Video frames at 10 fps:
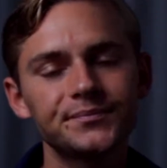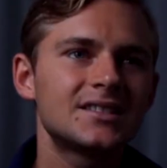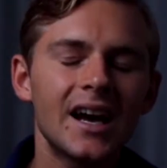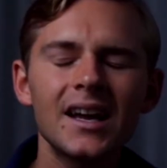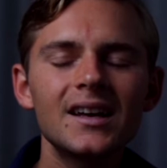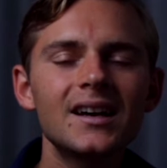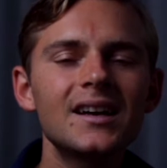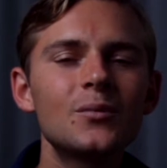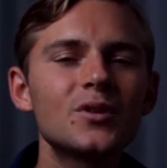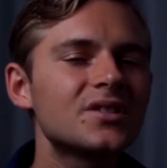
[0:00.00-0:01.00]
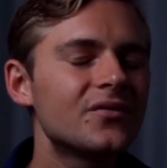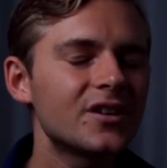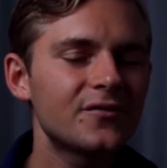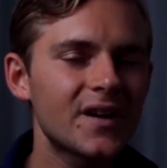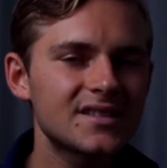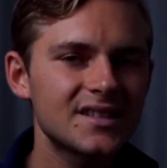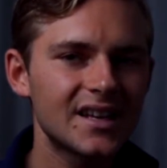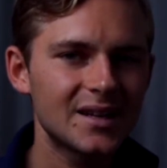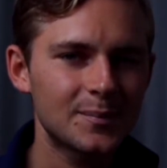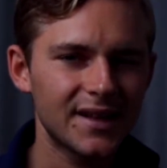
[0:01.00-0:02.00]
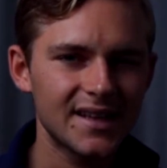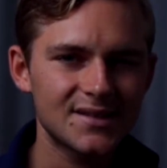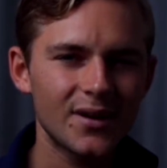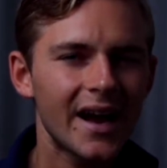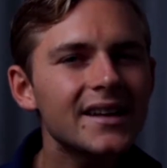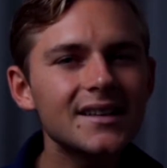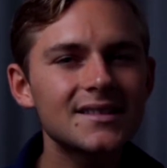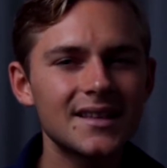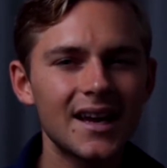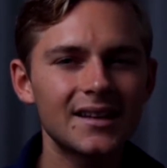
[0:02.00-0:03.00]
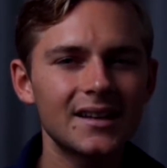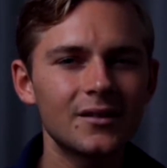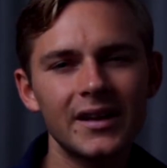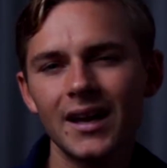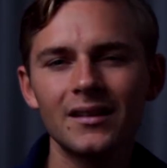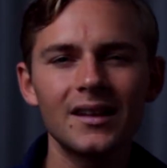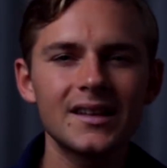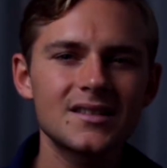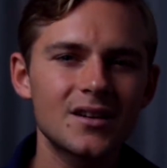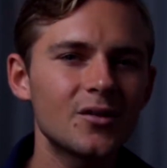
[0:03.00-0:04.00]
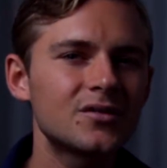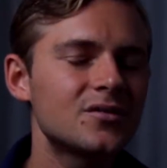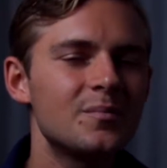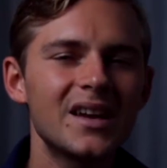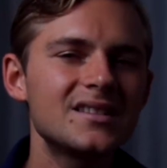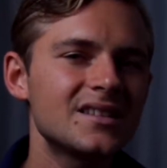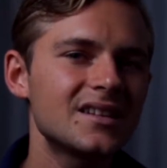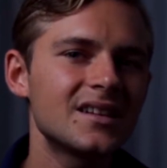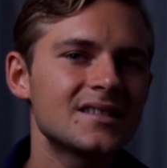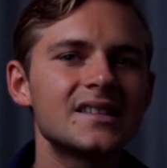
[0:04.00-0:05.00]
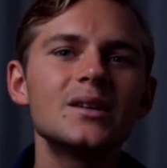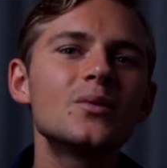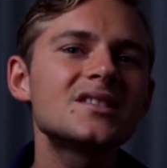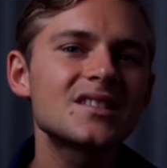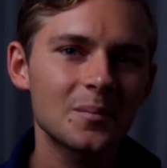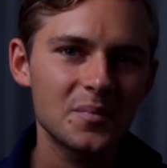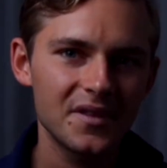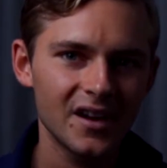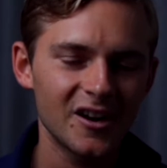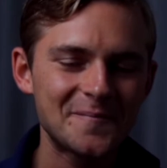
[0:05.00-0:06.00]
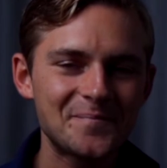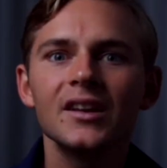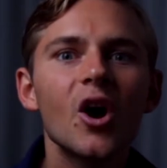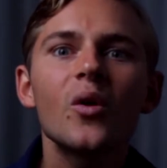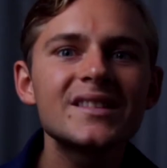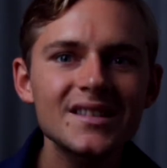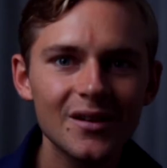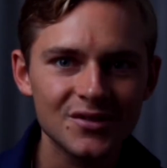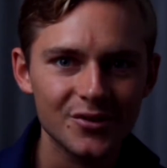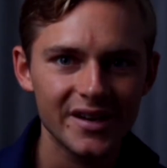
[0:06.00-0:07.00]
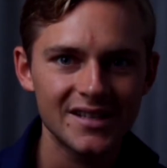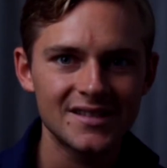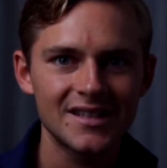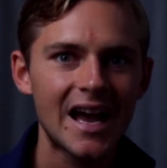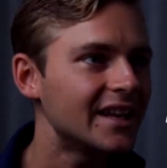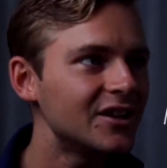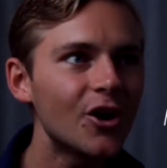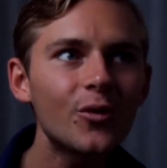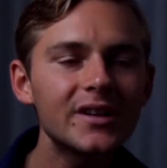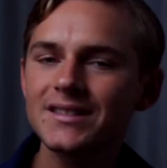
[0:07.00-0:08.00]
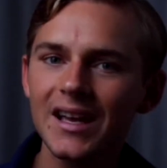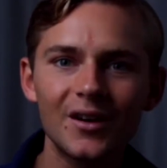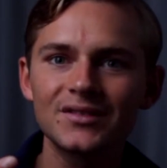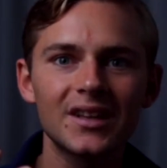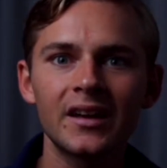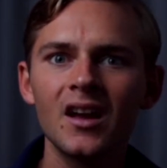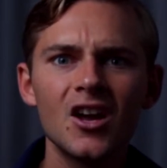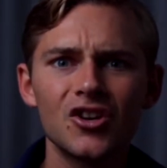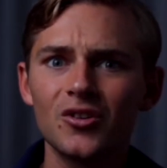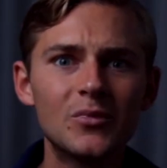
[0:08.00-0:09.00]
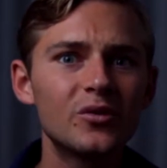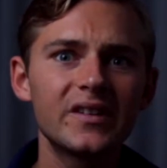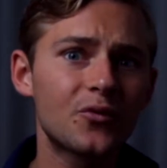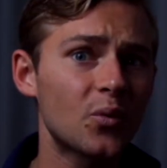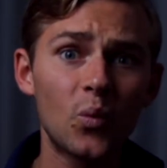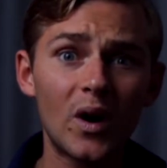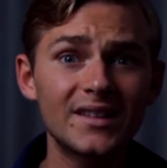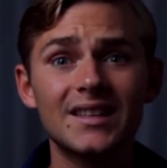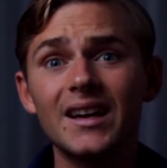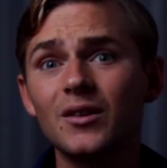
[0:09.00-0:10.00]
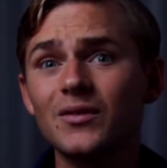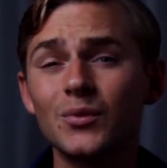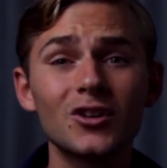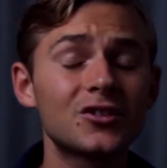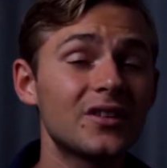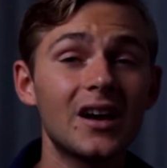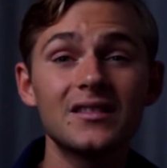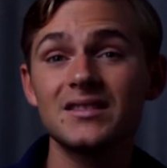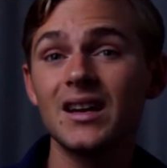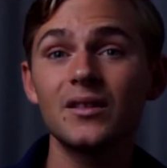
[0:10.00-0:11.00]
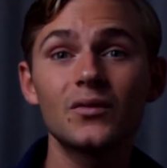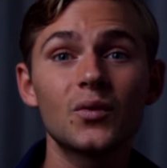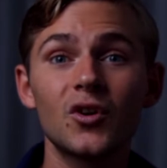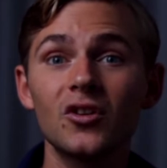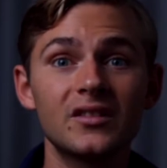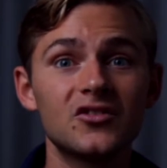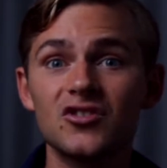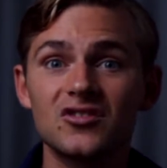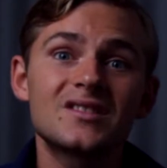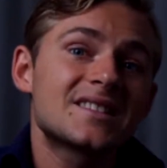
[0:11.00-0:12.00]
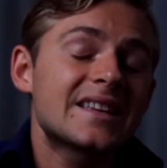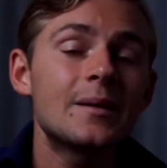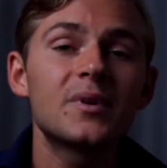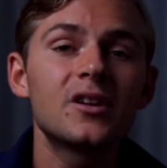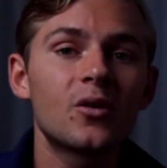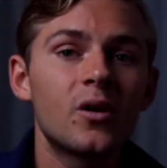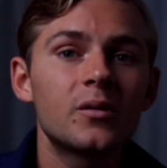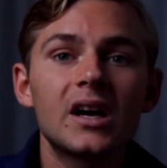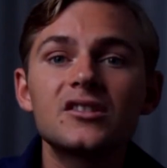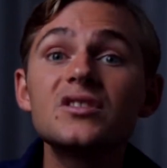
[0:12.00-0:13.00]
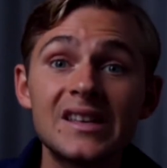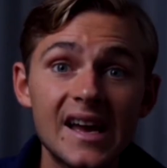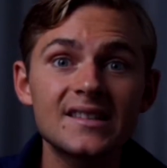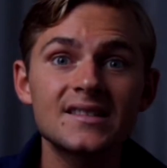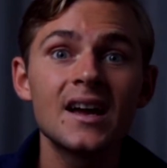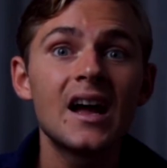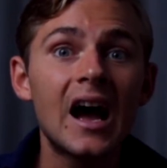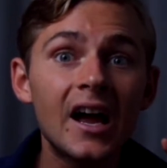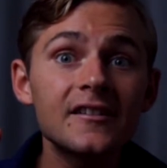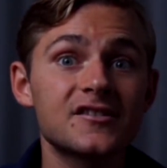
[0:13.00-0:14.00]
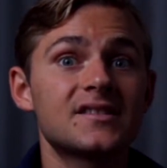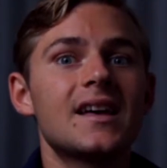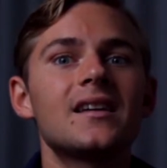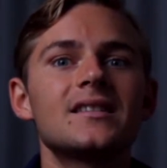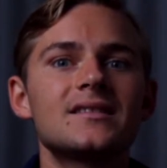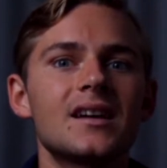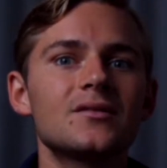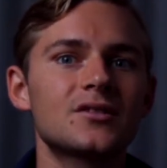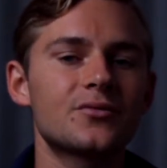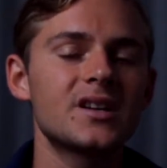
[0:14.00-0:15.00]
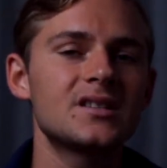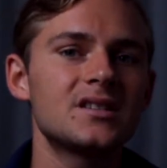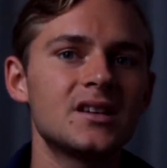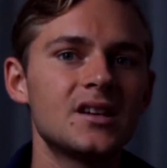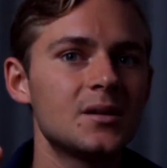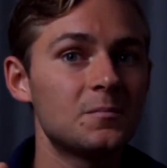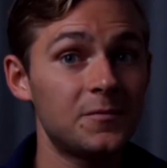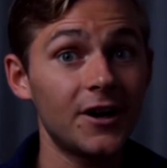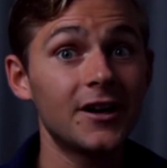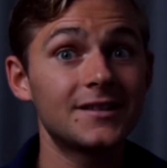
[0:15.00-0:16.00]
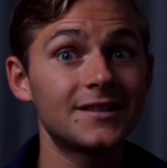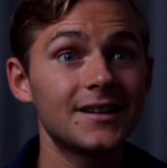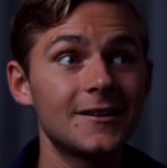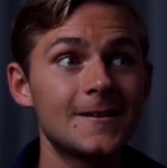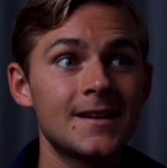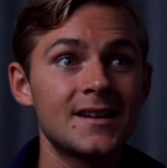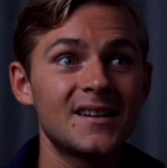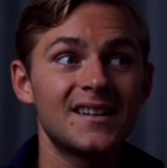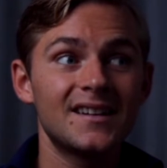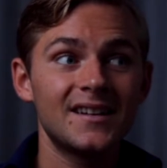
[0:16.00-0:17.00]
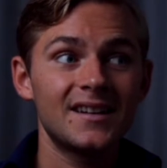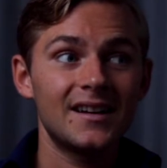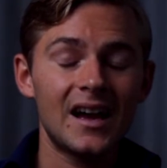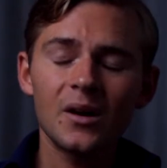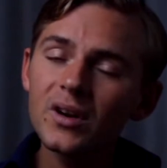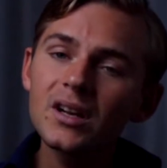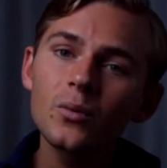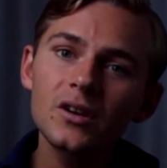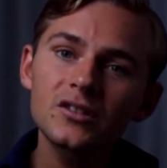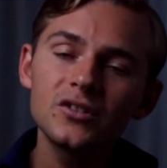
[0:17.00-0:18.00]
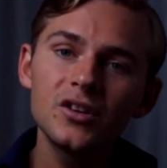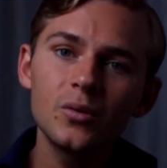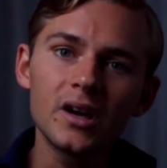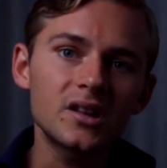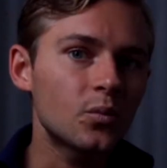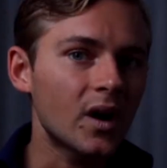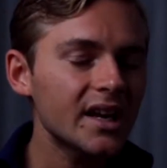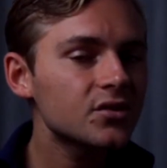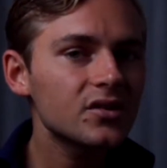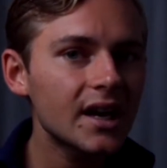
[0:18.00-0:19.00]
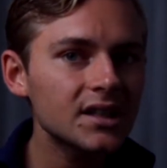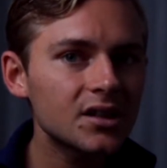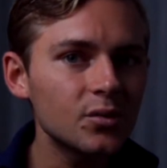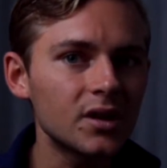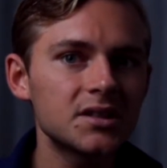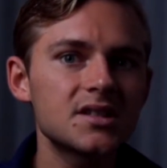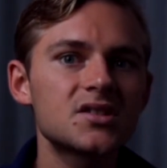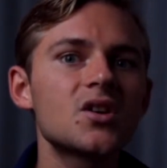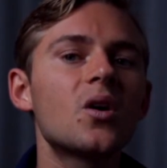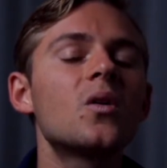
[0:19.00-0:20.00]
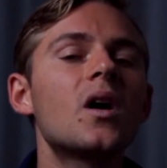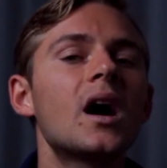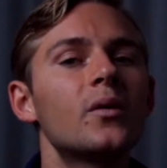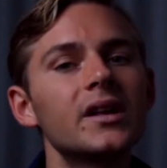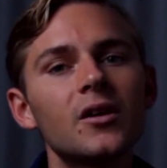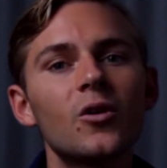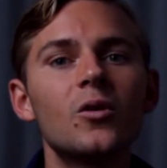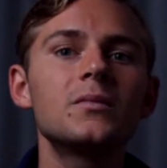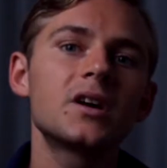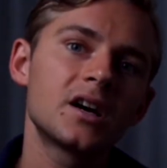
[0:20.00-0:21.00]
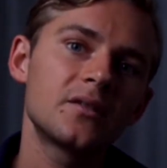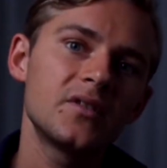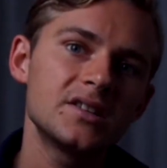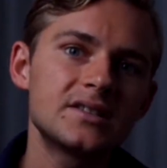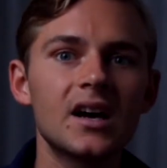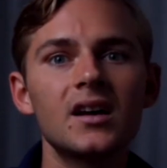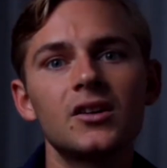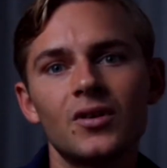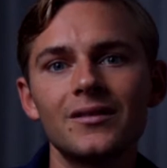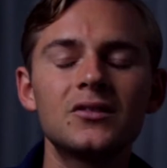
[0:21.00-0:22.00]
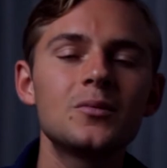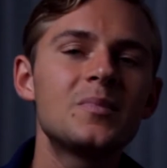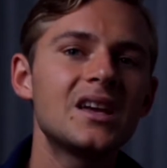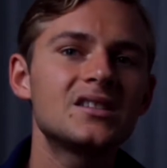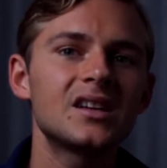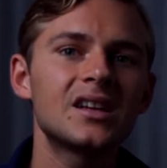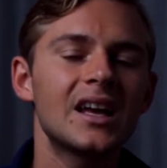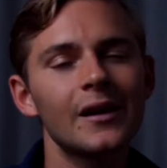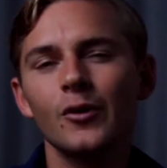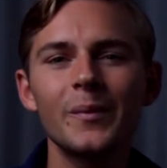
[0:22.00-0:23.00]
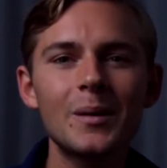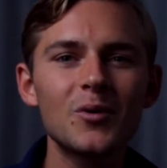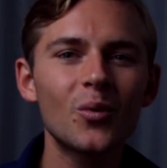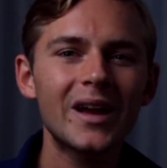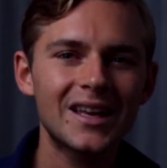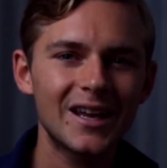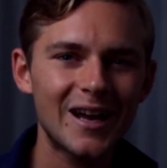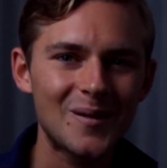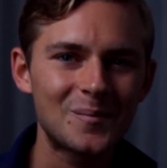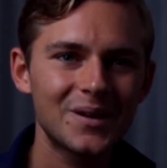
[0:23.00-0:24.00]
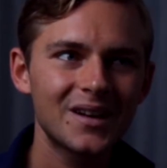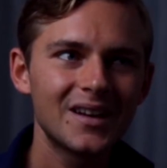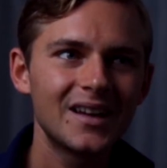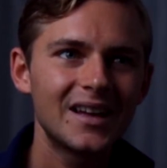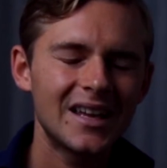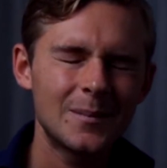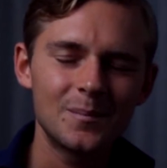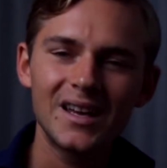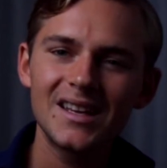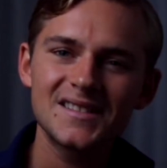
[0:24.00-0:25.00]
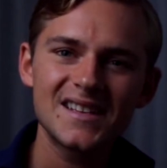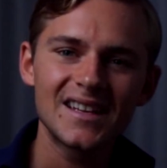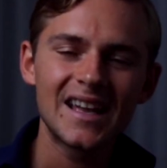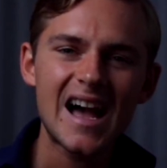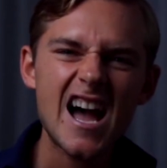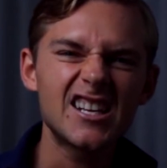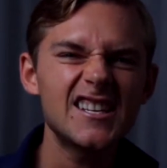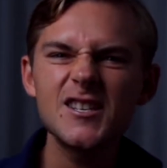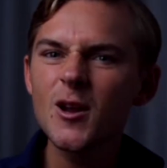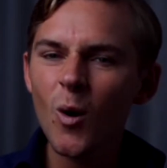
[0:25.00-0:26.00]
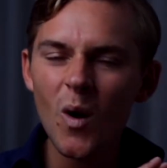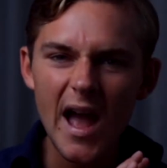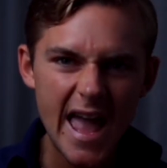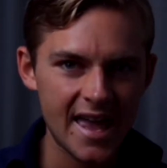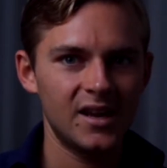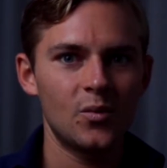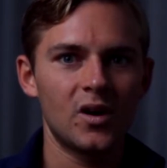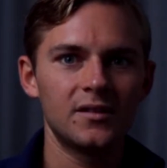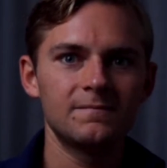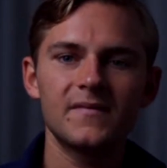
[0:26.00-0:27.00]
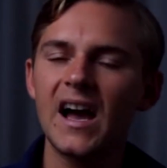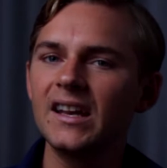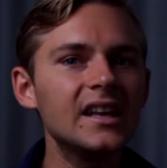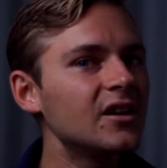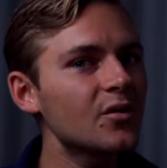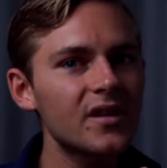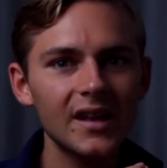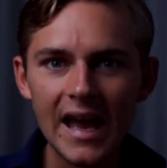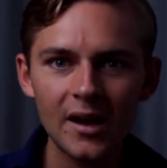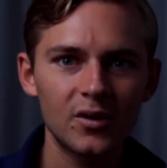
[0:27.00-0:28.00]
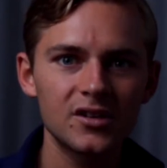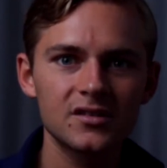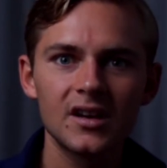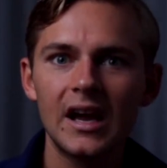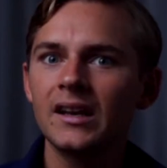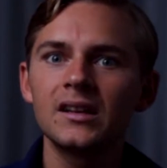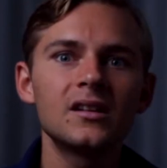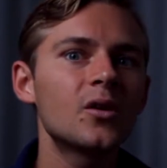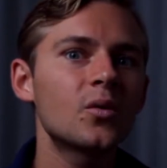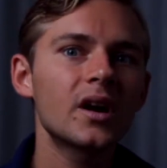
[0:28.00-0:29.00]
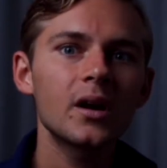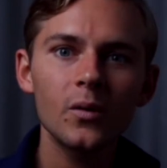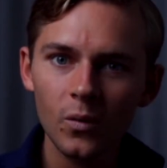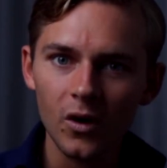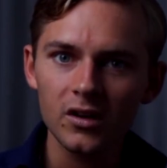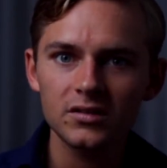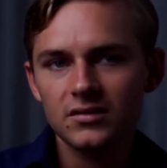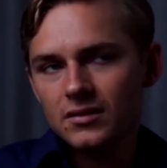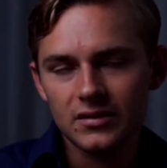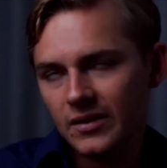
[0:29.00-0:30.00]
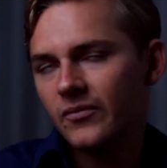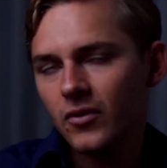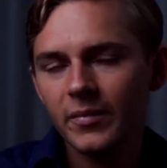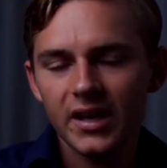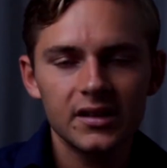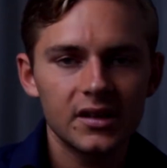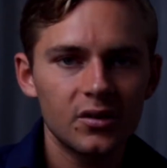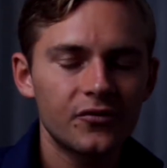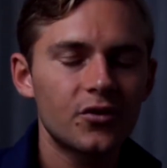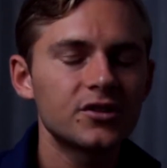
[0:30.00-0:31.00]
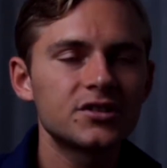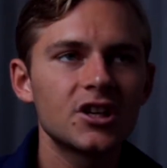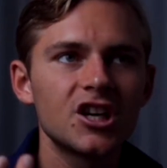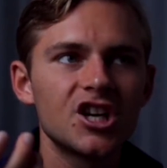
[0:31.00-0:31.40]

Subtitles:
China, it was a very fascinating place, so I decided, okay, let's go to Beijing and see what's up there. I know it sounds crazy. I know it sounds like you're moving from one side of the world to the other side of the world and just escaping your home country. Yes, I understand it sounds crazy, but I really wanted to do it. Why shouldn't I do it? So I went home, got a visa, traveled to Beijing, and I remember waking up in Beijing. I didn't know anyone. I didn't know the language. I didn't know where I was, except for Beijing, of course.